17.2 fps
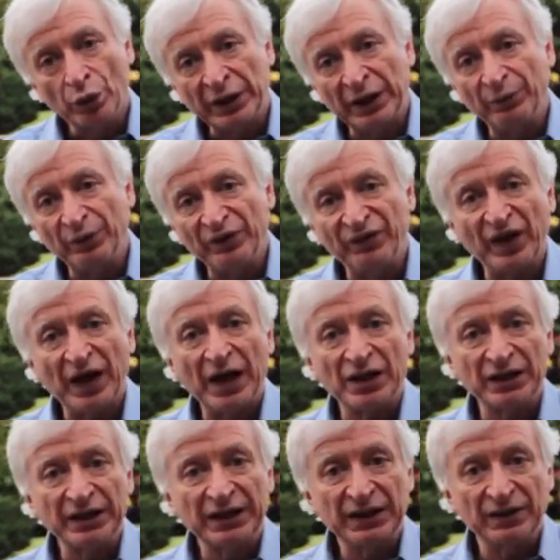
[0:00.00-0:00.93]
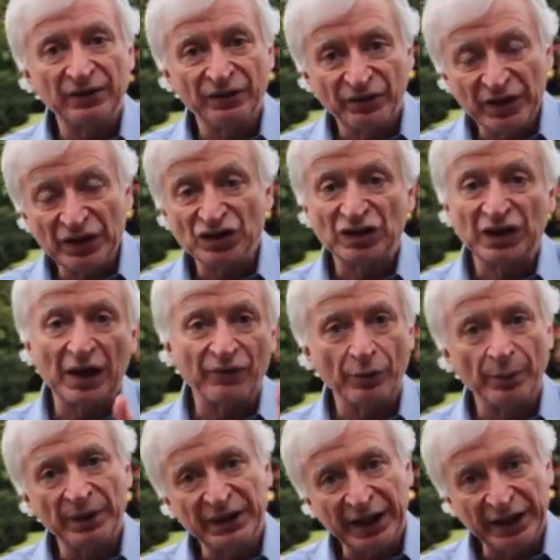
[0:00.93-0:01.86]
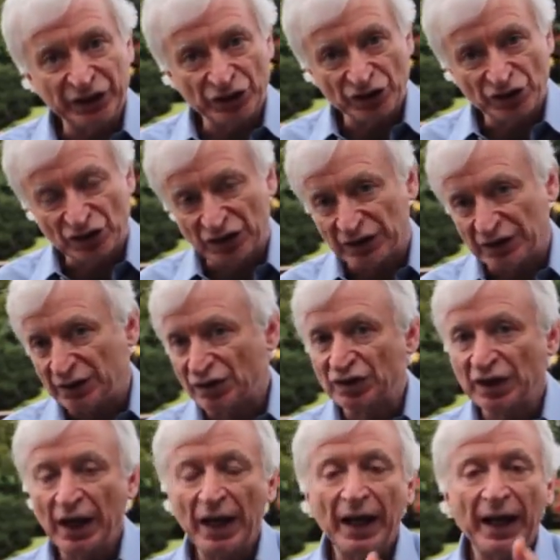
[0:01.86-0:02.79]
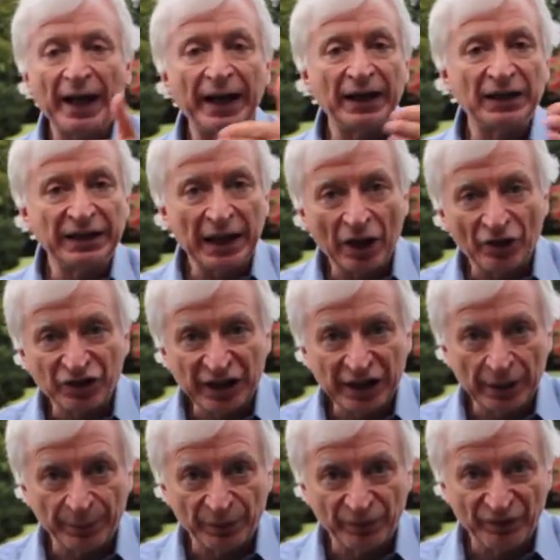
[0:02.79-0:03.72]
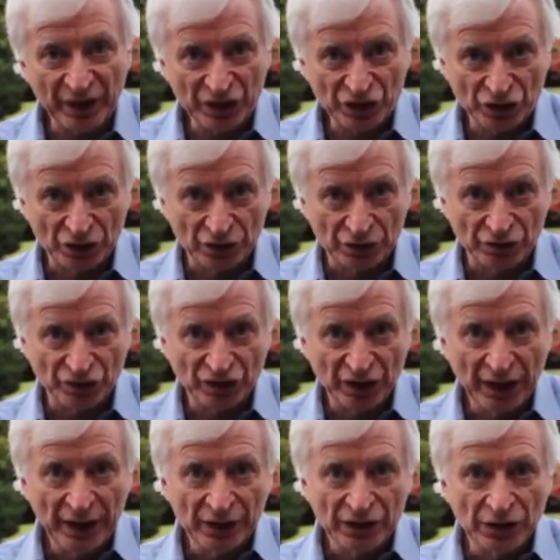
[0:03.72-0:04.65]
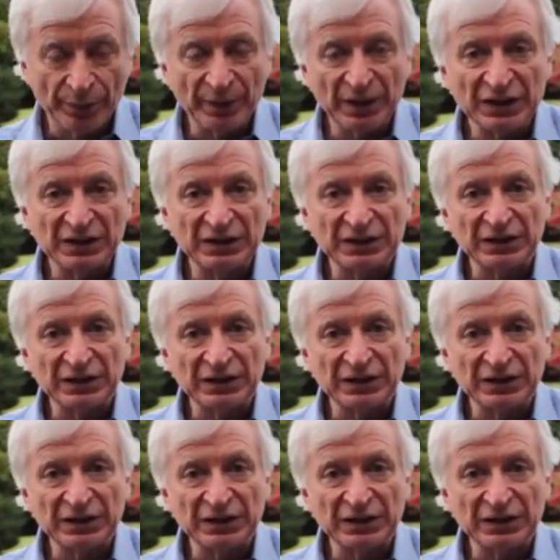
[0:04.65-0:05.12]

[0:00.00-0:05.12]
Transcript: can we finally convince government agencies and healthcare professionals to be